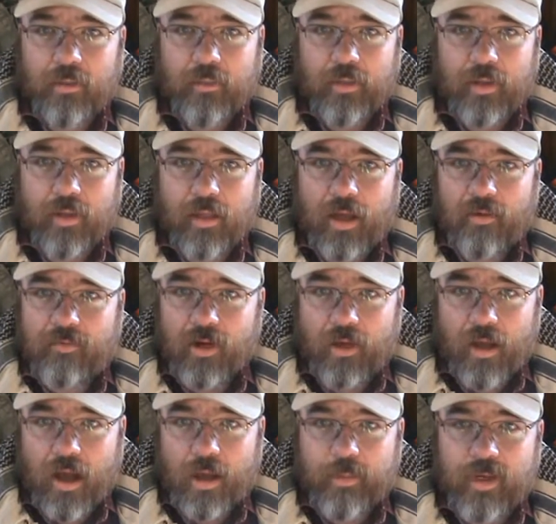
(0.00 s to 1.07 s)
We love your
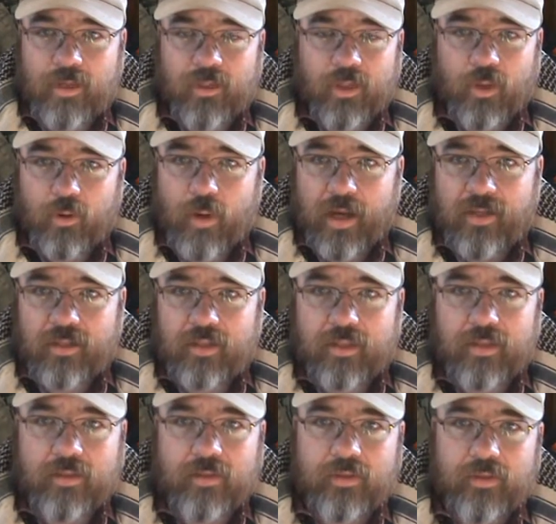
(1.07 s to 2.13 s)
comments, your
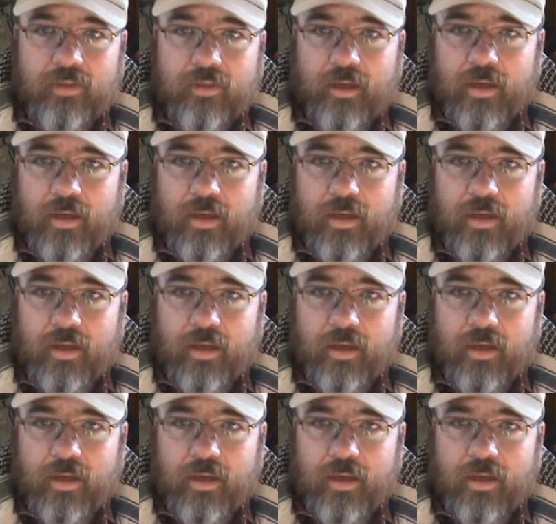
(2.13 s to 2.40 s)
questions.